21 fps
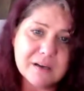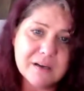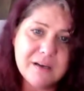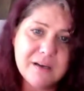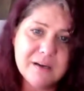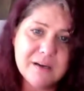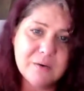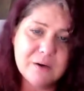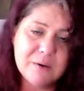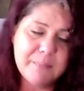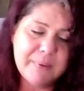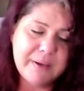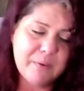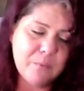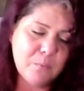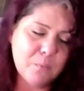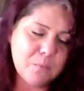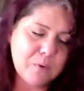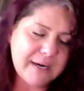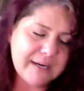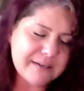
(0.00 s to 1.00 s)
You know what I
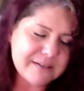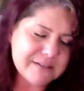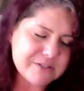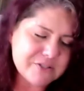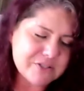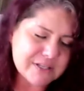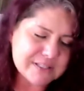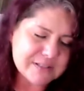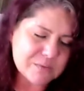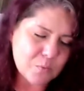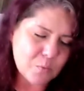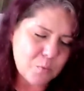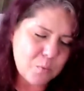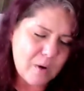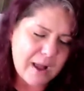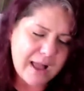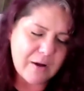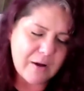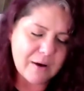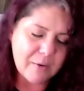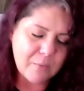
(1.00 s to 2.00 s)
mean? What is just,
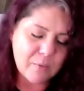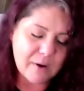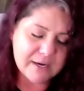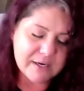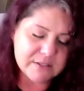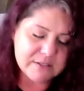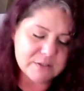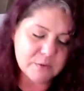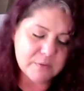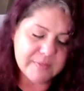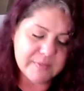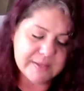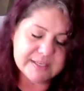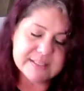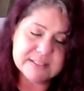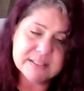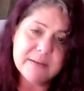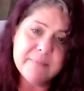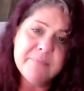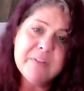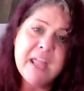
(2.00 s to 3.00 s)
wow, I want to do this.